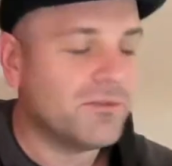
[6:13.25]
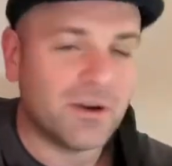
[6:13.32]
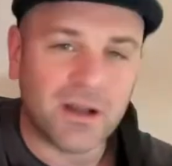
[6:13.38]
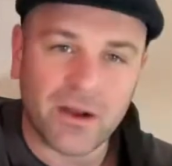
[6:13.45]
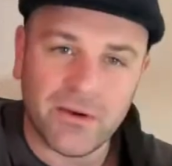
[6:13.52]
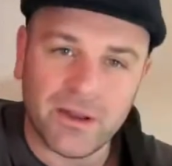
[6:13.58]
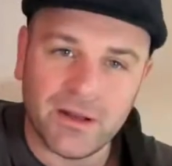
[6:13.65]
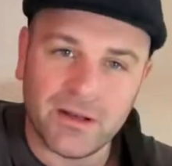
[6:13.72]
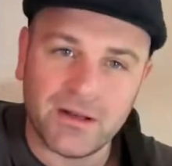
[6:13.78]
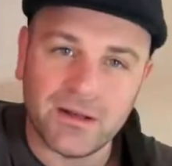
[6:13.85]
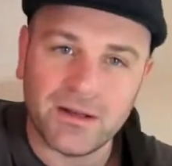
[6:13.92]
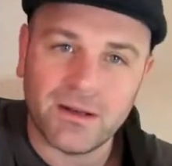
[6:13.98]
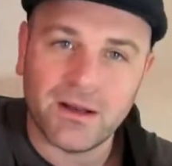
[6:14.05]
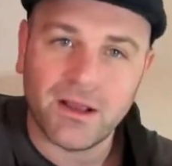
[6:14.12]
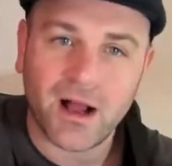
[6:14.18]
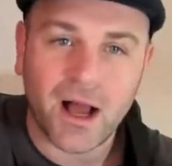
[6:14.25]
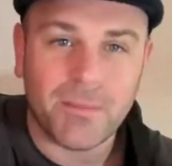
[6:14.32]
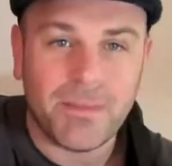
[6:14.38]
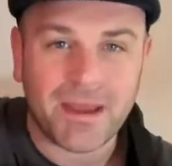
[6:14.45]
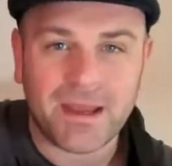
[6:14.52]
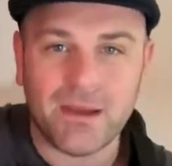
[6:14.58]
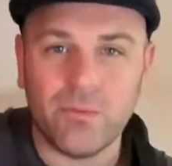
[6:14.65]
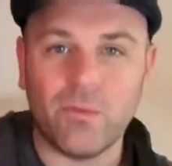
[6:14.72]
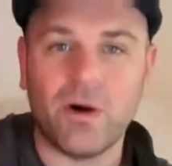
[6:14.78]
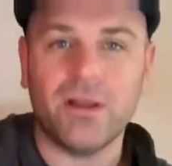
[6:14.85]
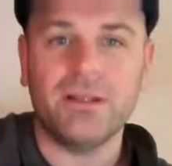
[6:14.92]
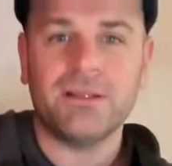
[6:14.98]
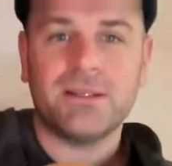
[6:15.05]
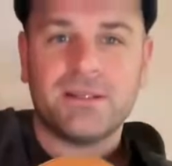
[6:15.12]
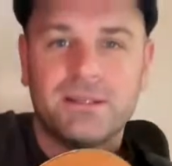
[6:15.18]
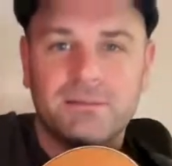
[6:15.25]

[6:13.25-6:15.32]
We're going, I pick it once,